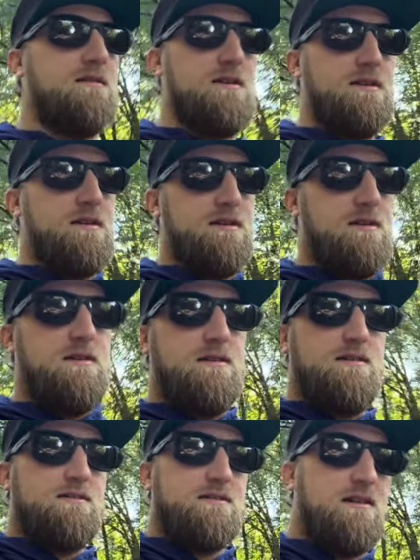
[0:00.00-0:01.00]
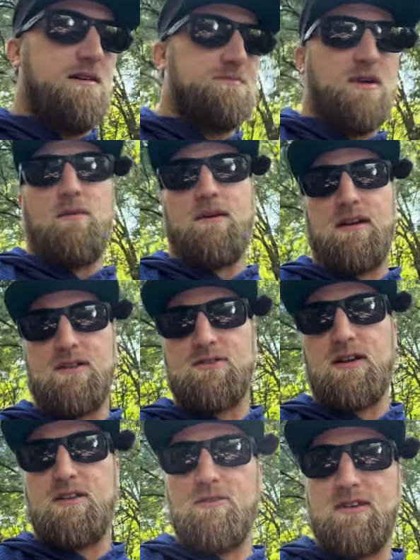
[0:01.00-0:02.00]
I was probably going to
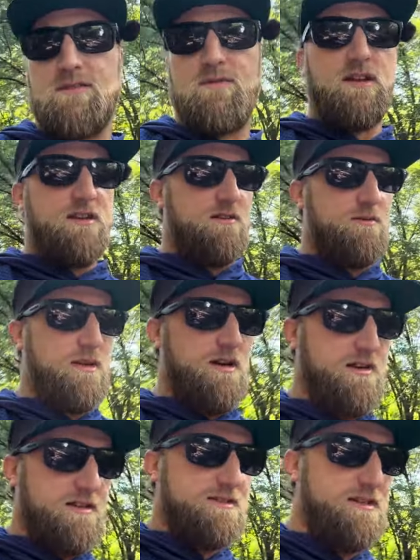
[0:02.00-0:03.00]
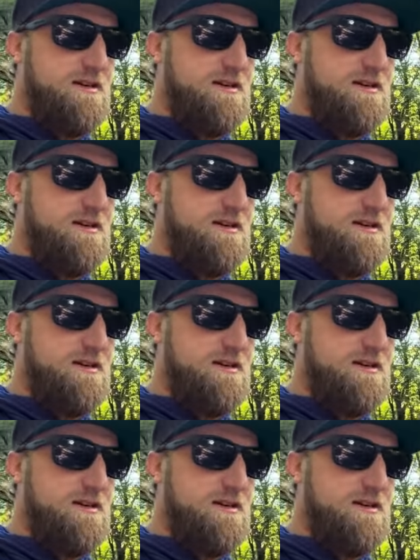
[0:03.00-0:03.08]
try to do this video, to be honest.